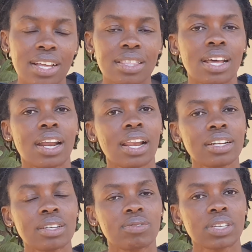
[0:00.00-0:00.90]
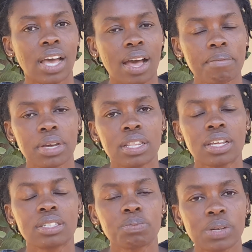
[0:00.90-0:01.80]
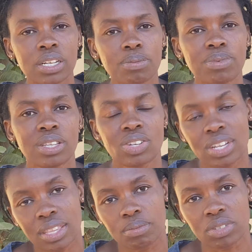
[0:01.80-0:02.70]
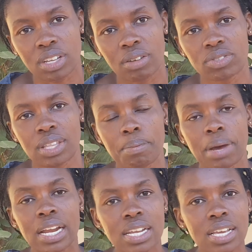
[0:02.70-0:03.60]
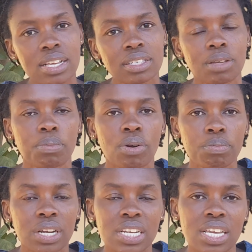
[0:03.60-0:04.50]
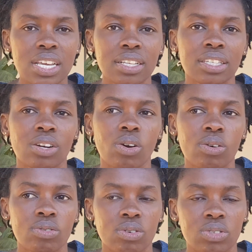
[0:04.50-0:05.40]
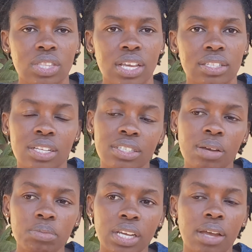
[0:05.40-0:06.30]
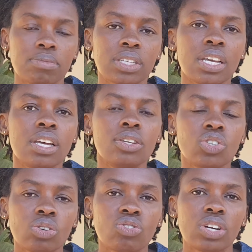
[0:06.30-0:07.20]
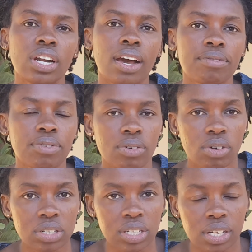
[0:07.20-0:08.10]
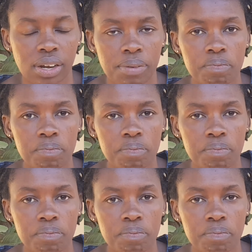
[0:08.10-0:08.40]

the relatives come and they split between themselves the monies, the properties, and all those things. And sometimes children are forgotten.